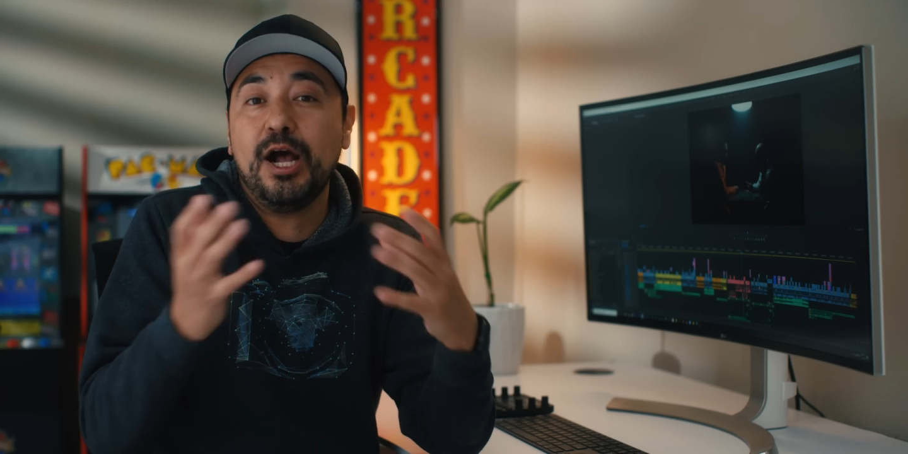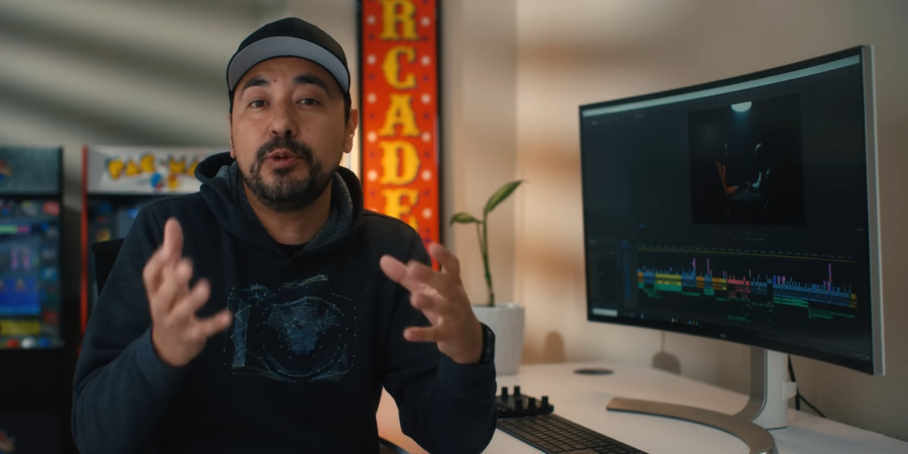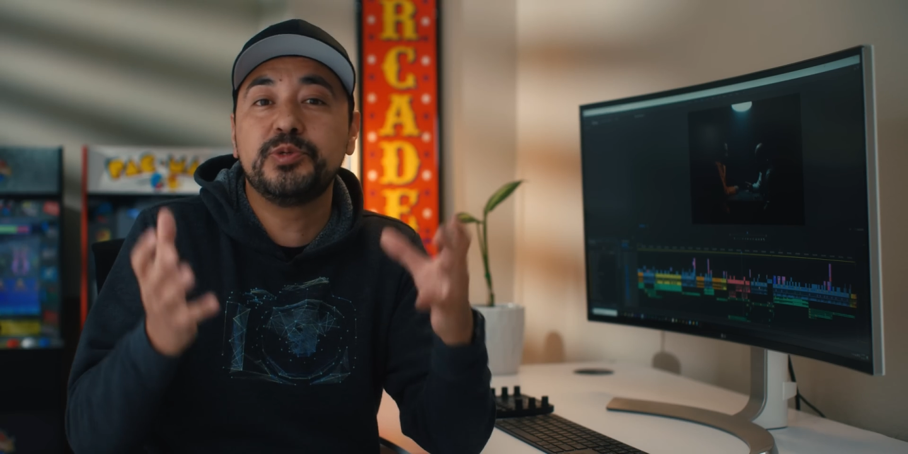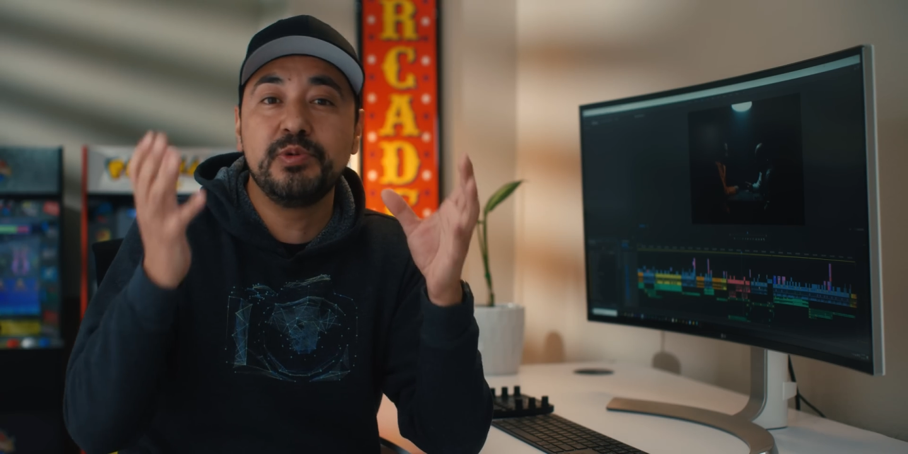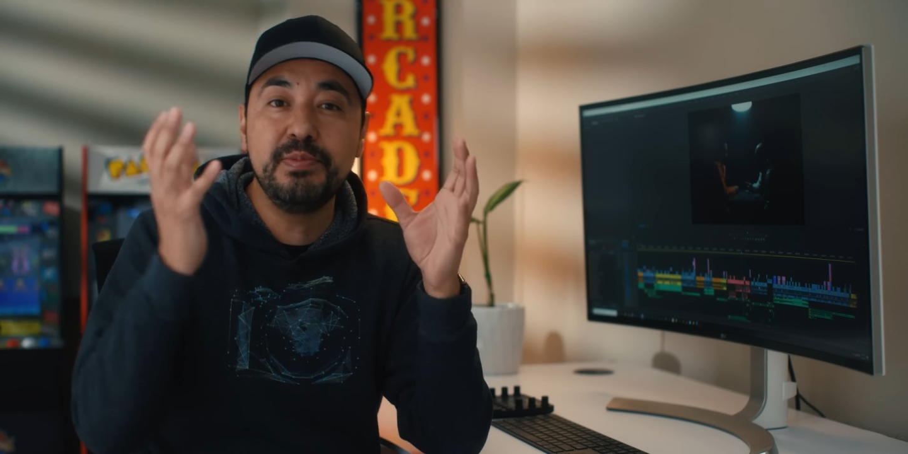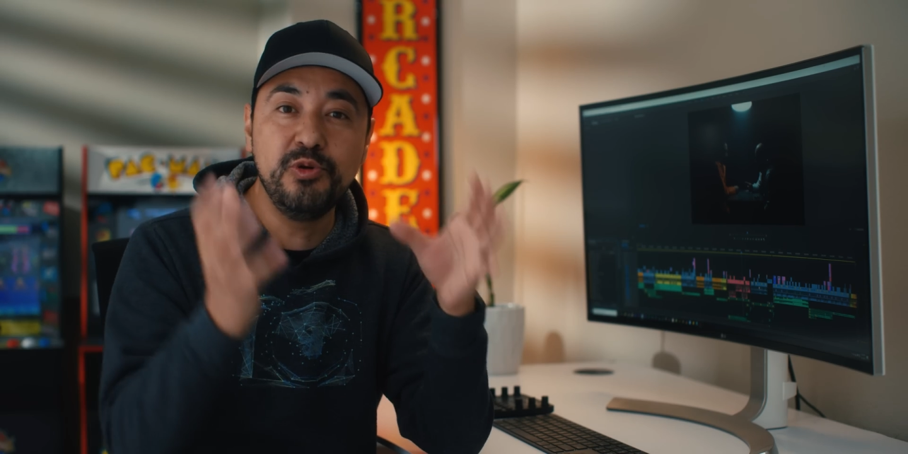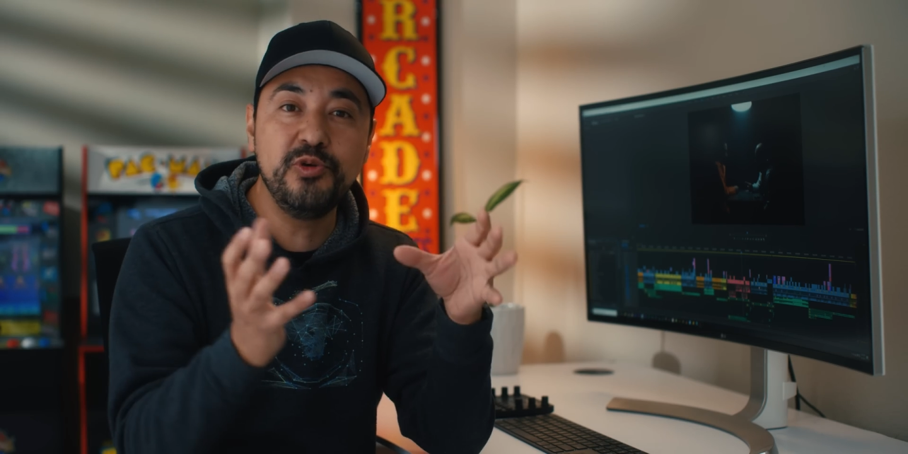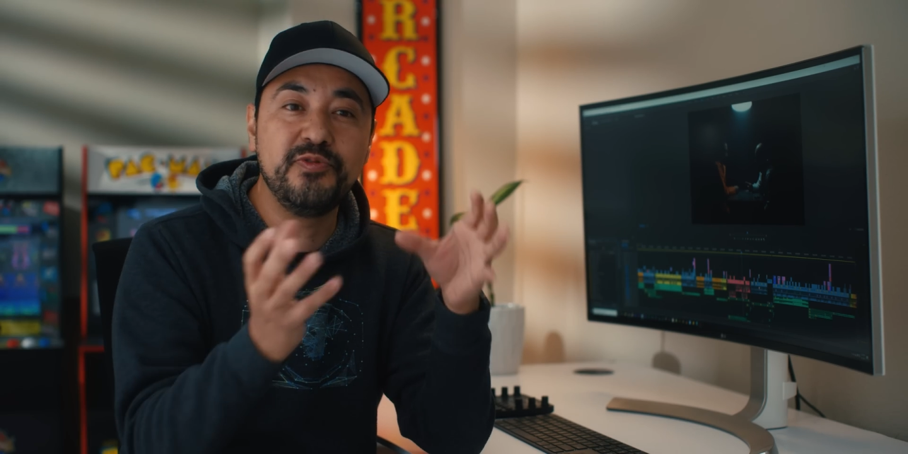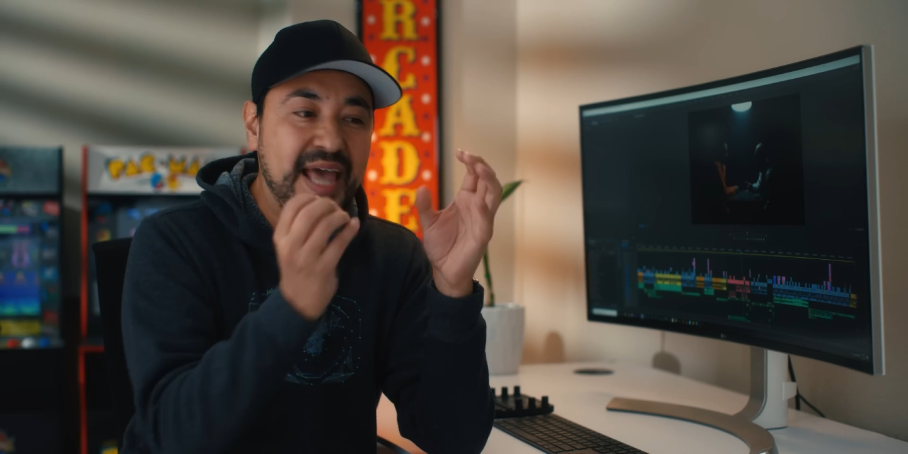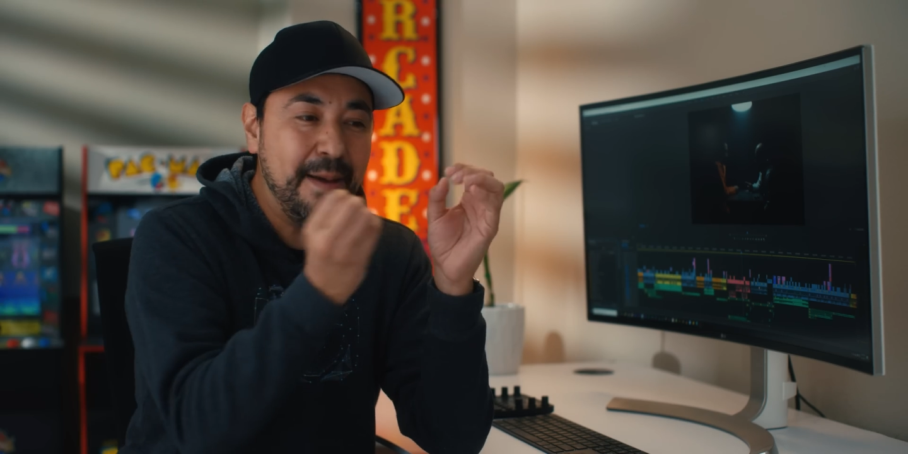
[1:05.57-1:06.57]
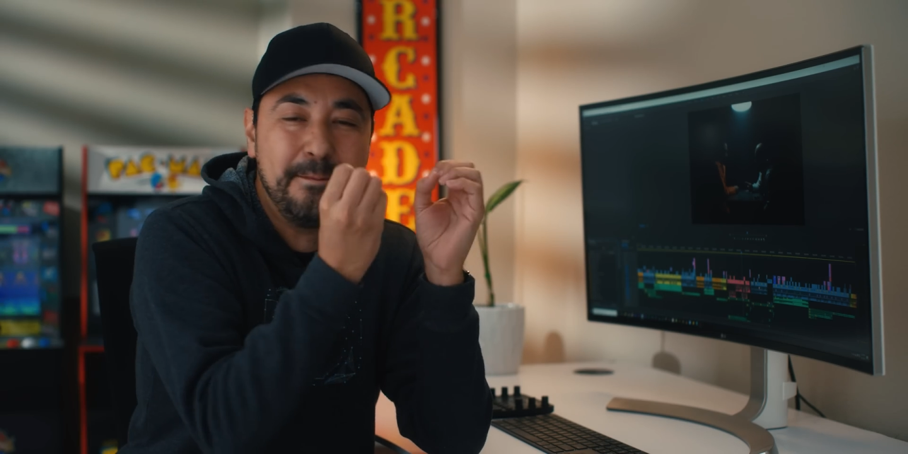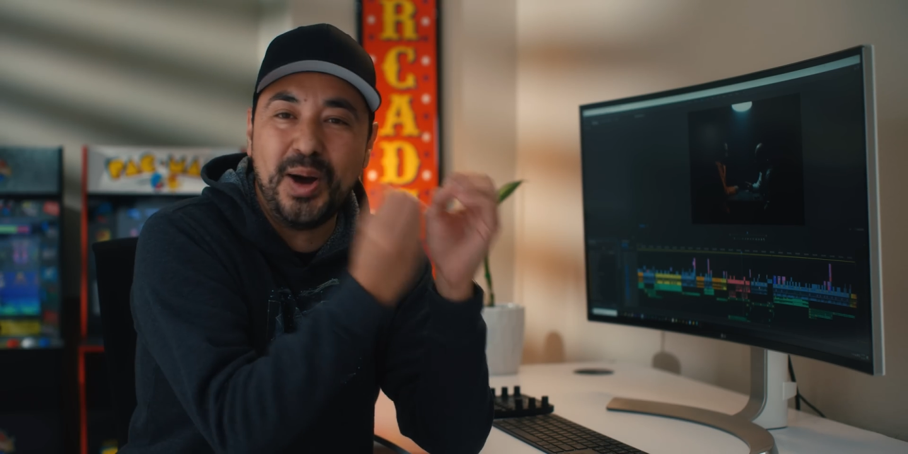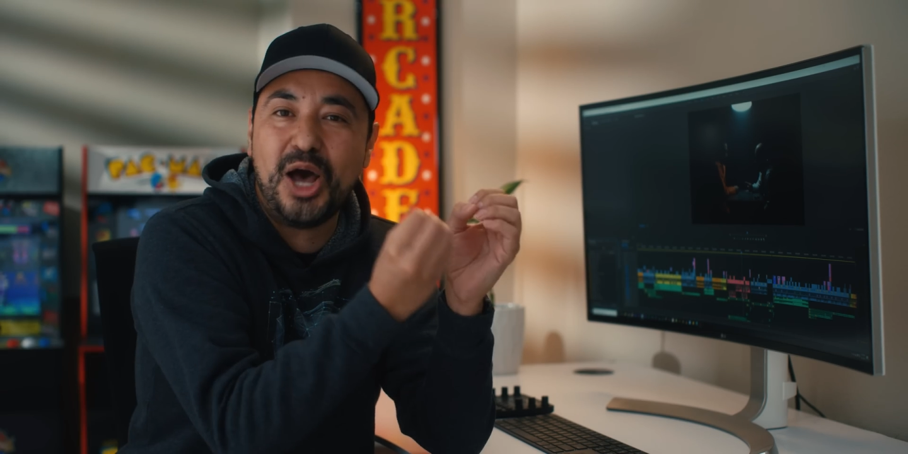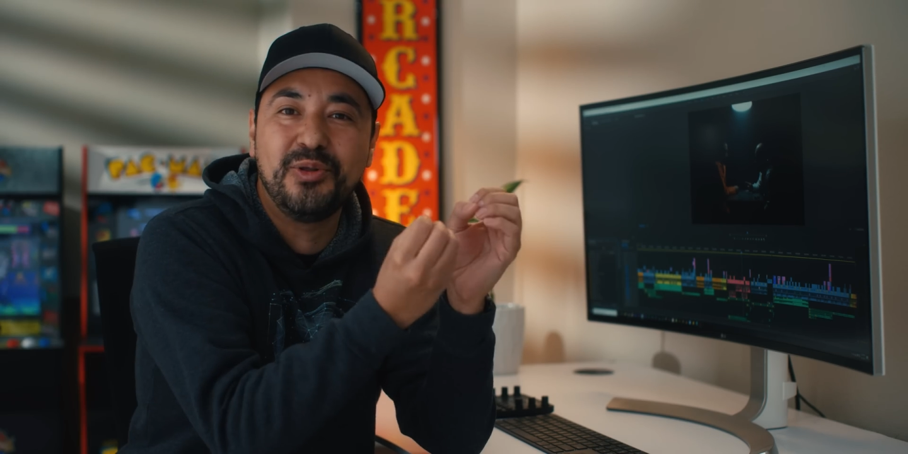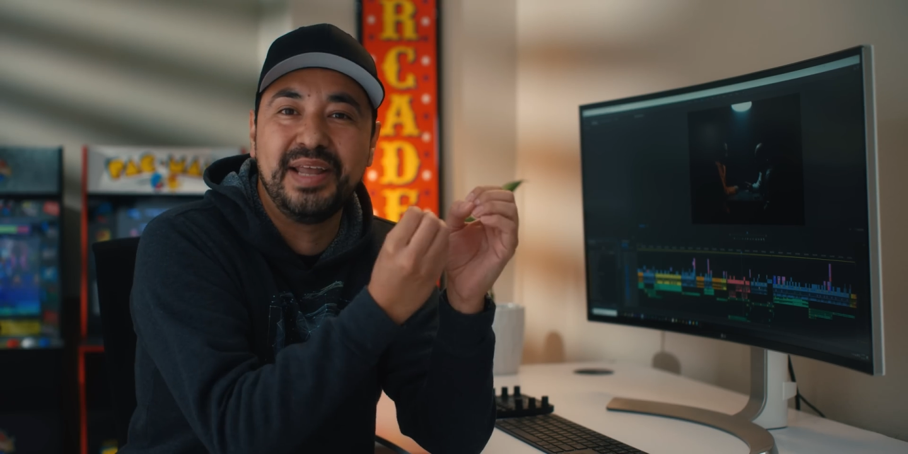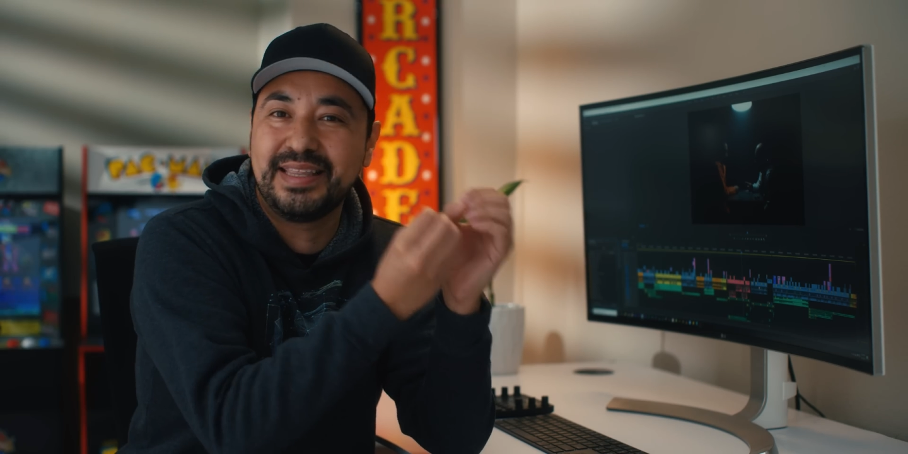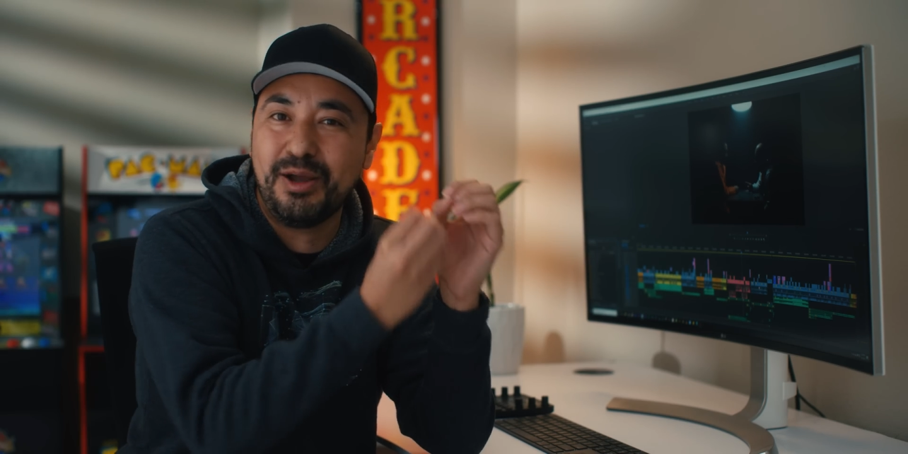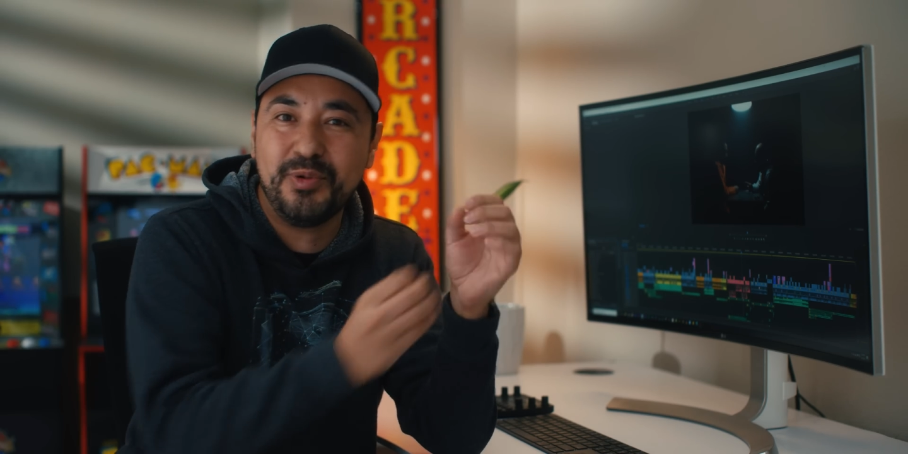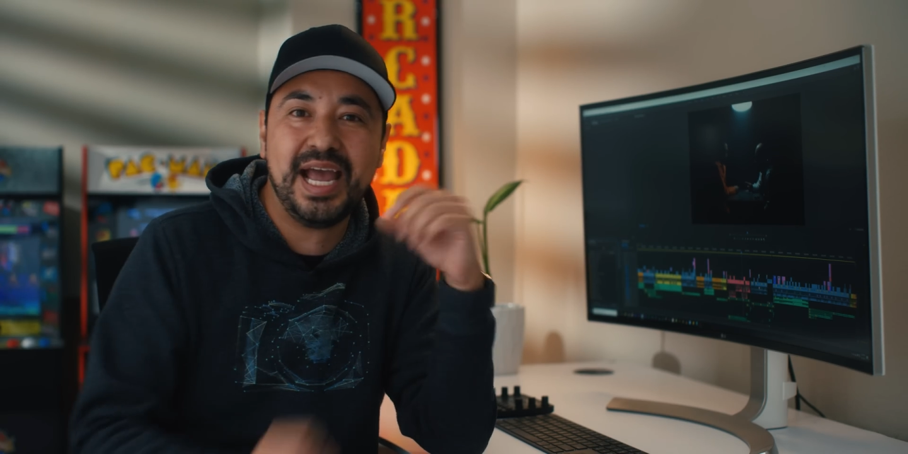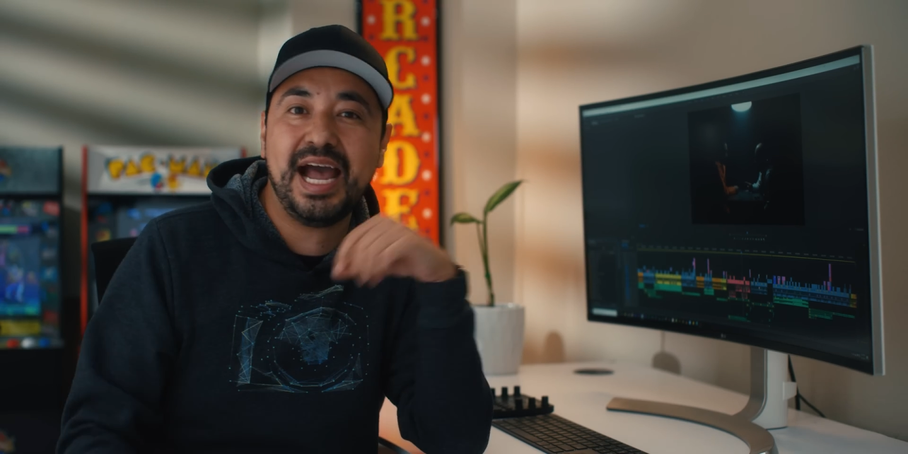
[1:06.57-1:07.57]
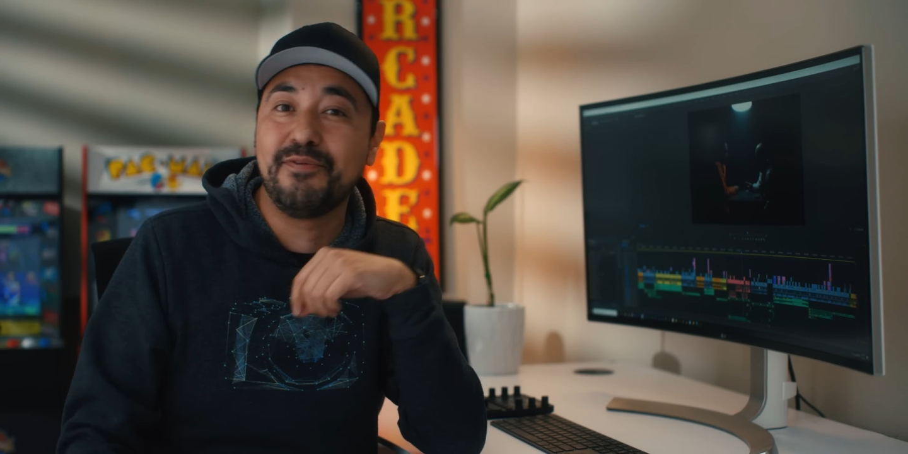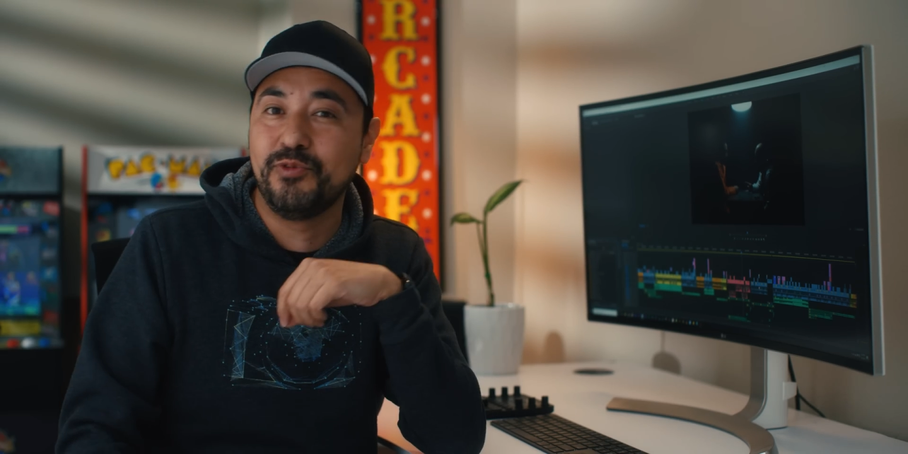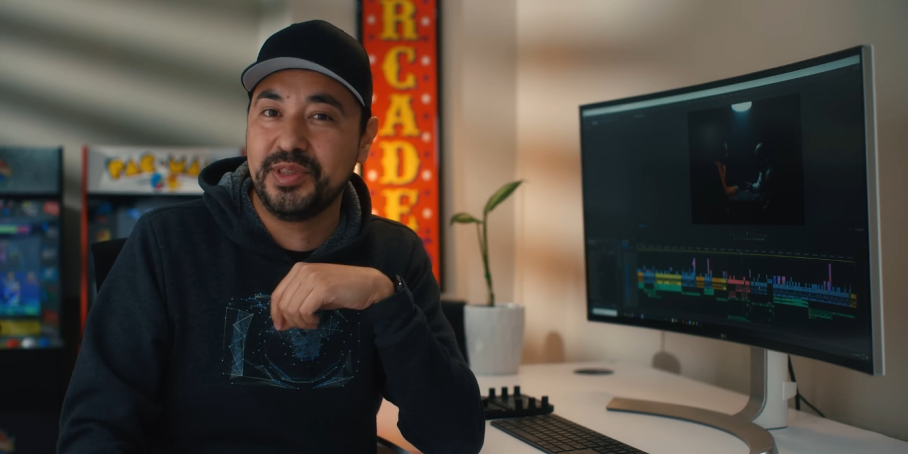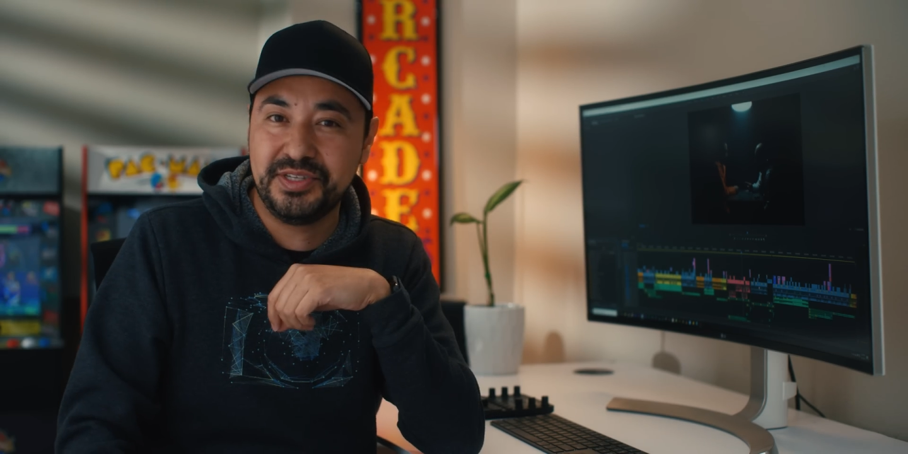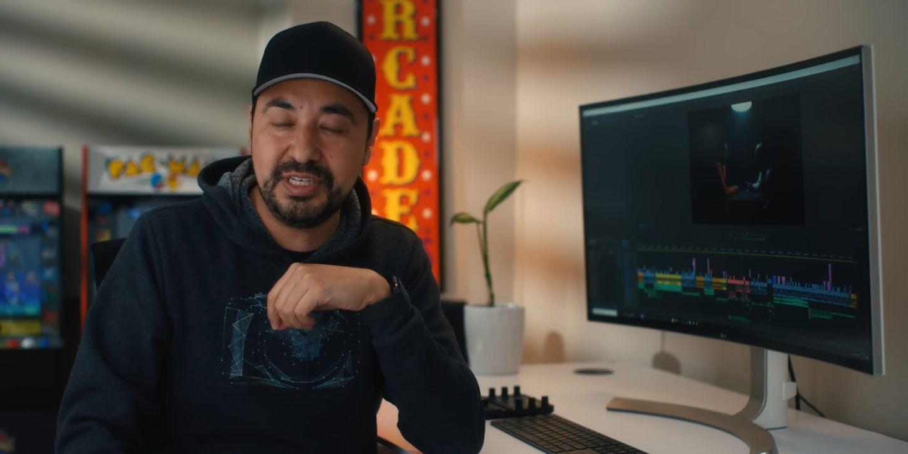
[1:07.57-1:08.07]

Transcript: helps remove that bottleneck that we have with the